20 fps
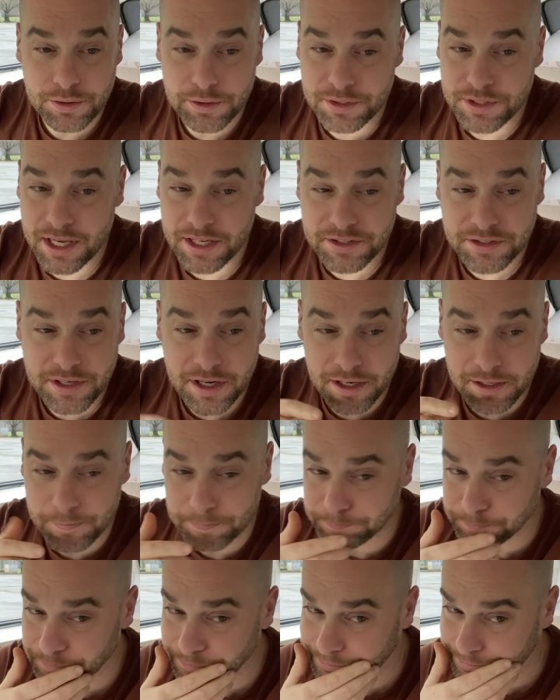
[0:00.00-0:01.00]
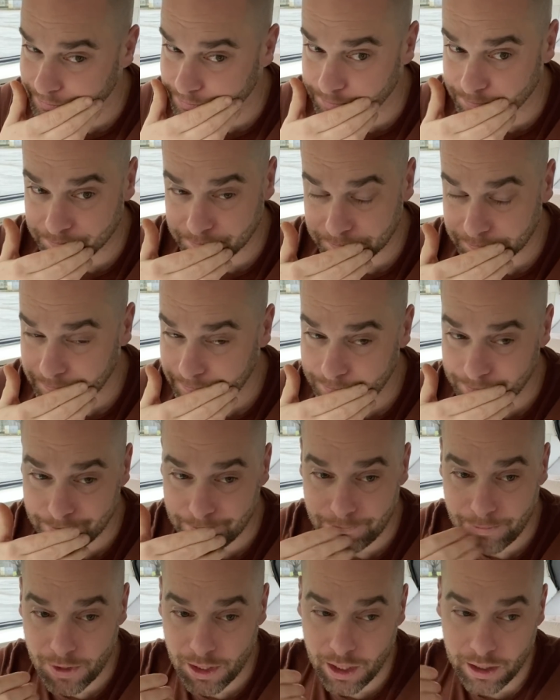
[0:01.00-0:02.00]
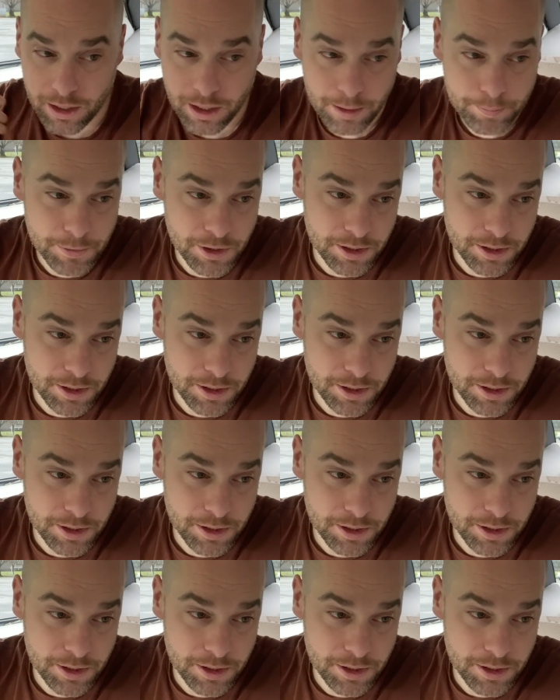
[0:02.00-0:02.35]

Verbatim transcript: as that's done, I'm